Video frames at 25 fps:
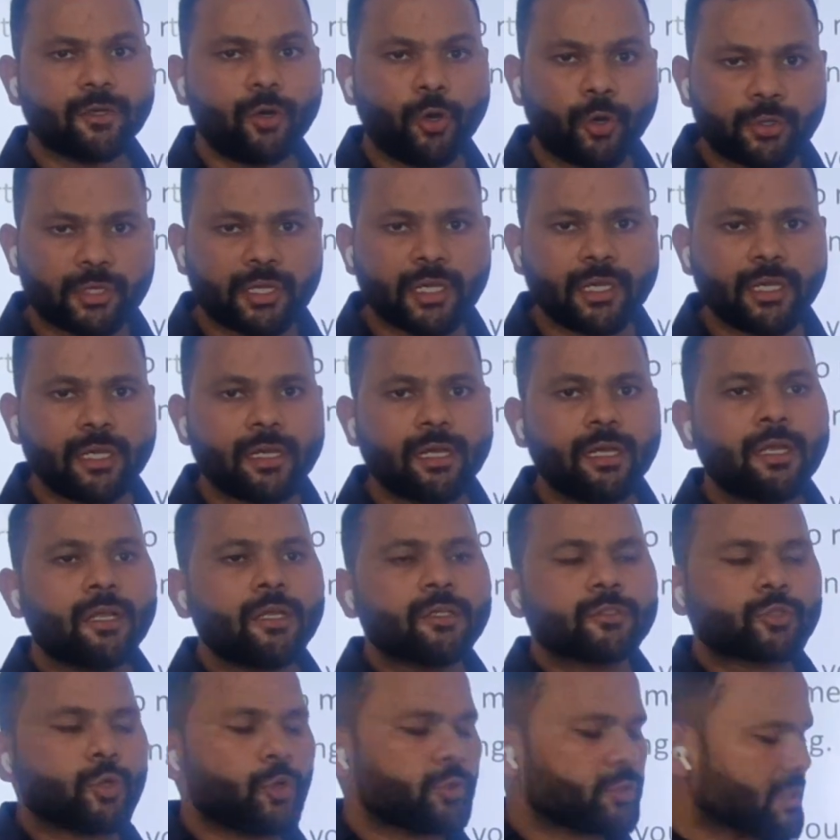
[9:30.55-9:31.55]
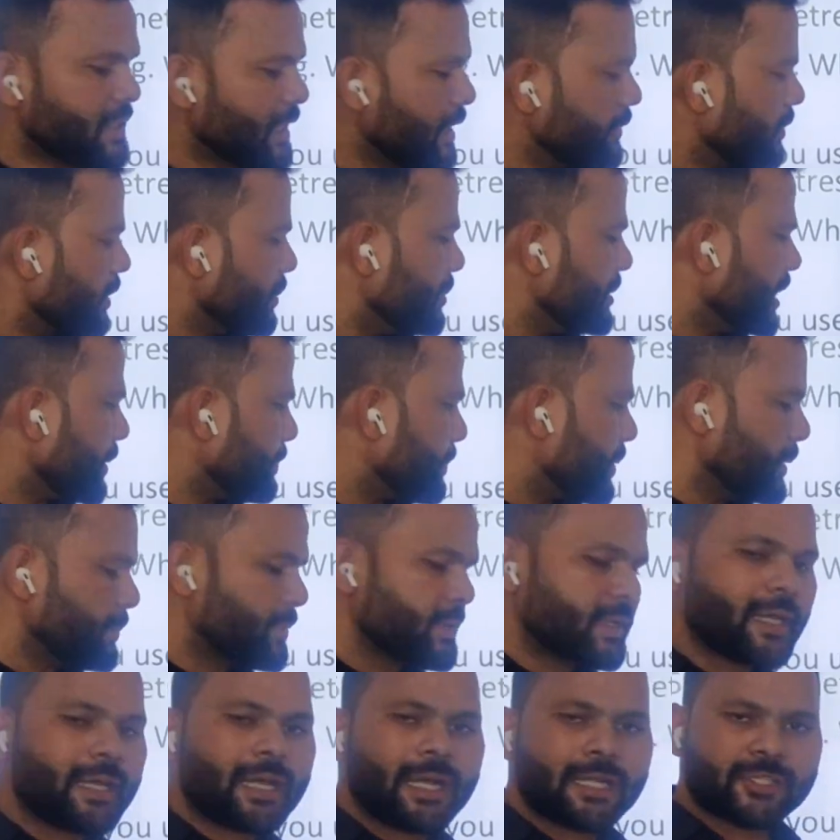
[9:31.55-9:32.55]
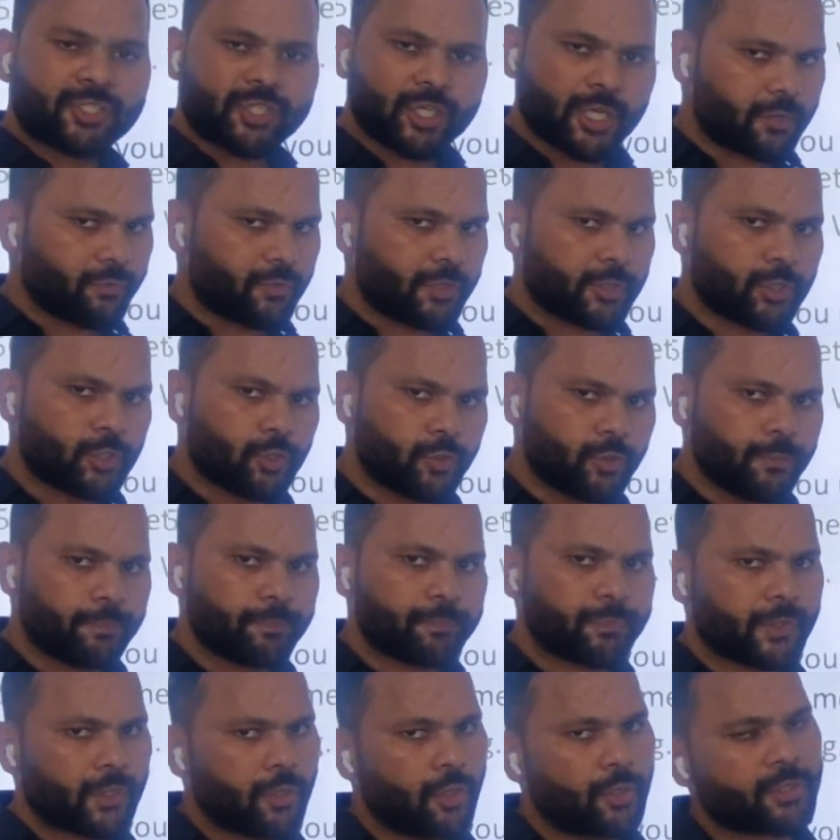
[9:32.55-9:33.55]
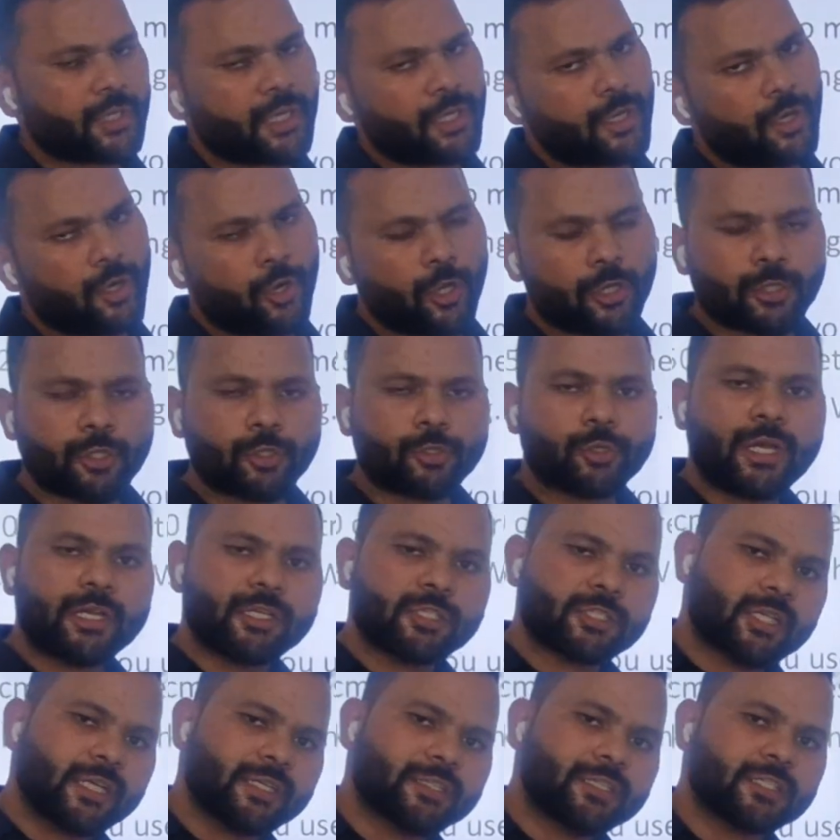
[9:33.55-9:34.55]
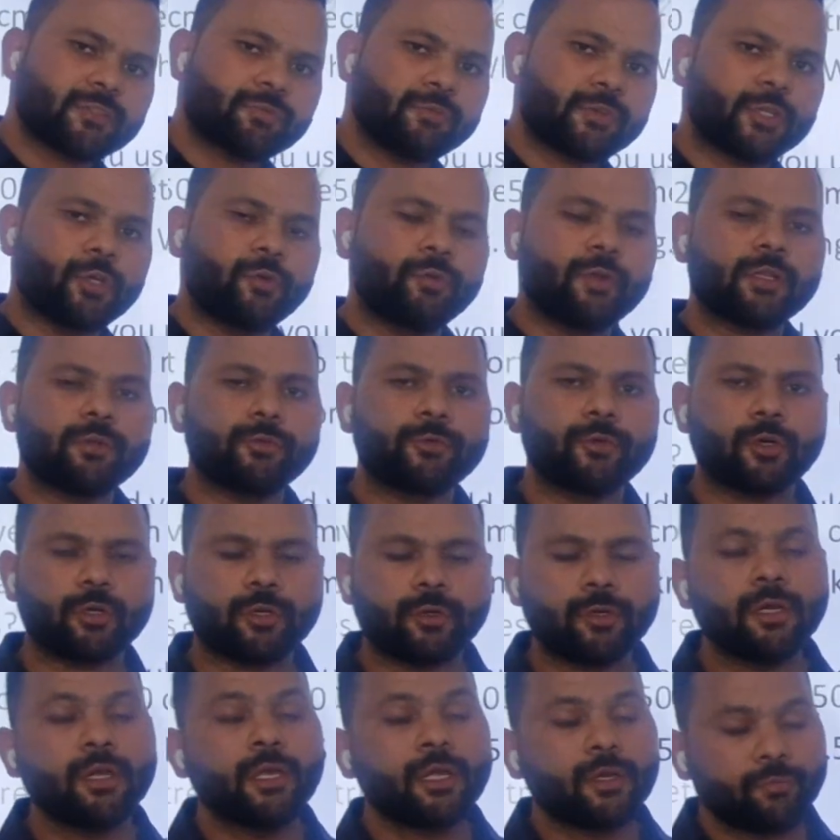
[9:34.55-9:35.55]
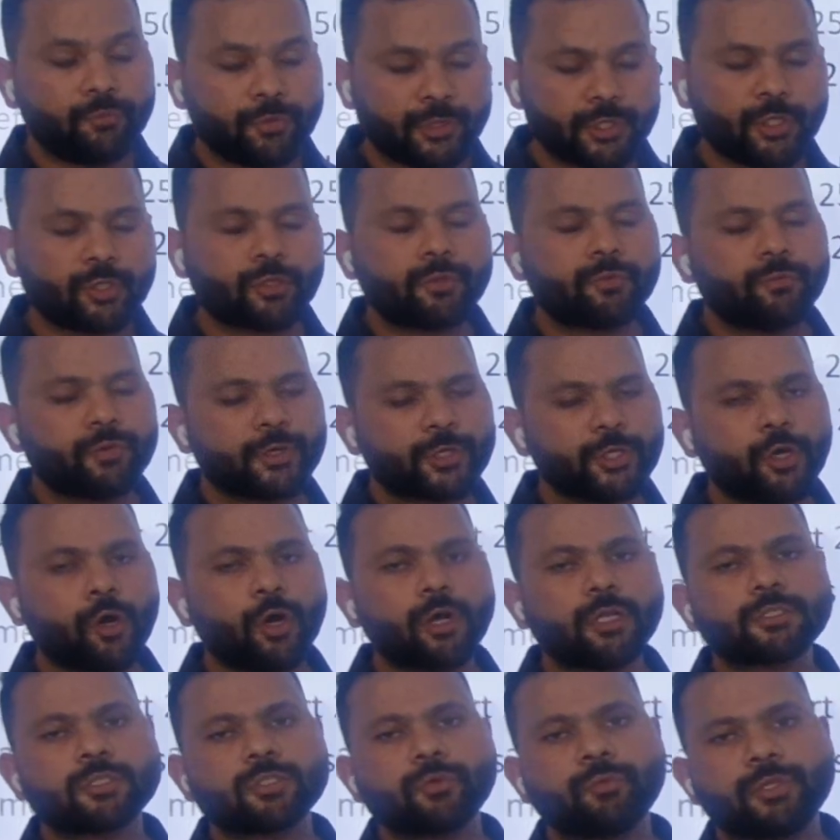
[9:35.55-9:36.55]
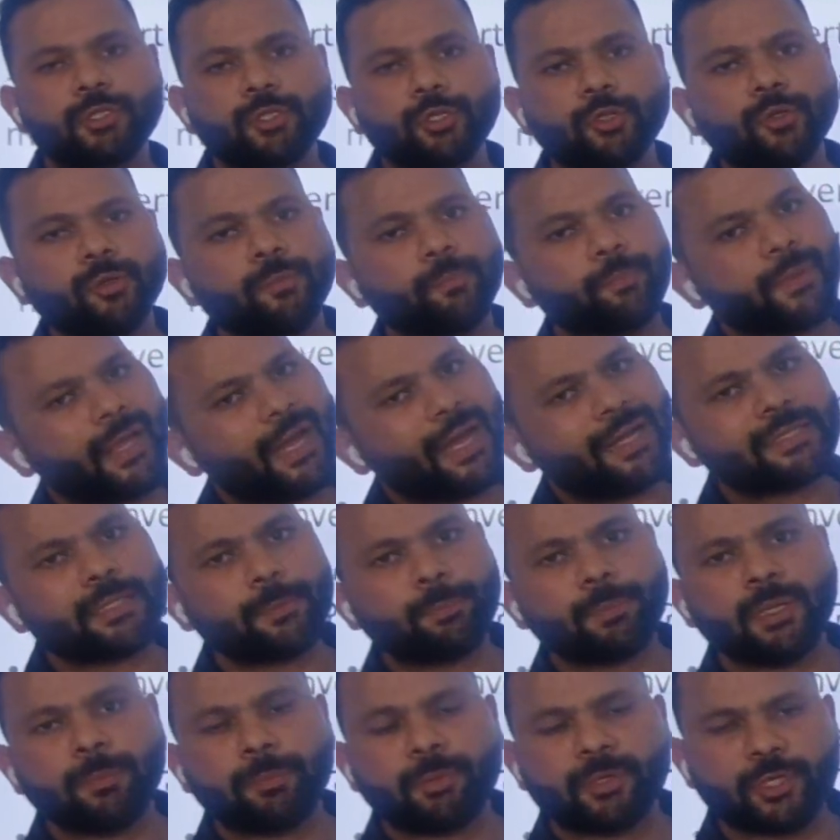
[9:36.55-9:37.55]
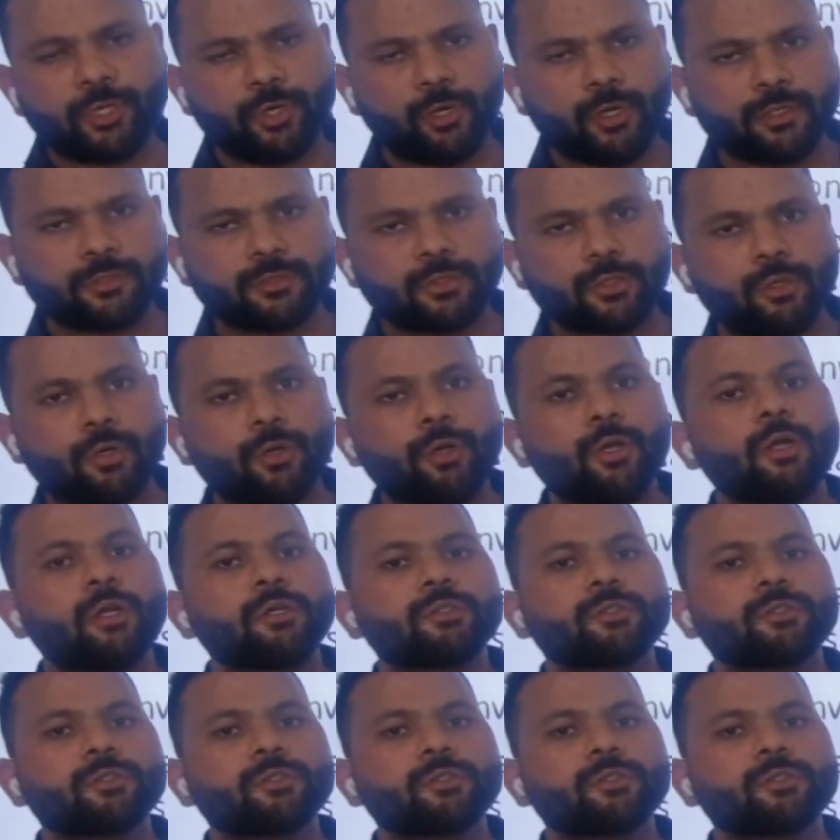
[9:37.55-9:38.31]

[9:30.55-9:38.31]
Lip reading: Okay, so there will be the PPT I'll share with you. Okay, although I'll share this video with you, video also with you, and the PPT also.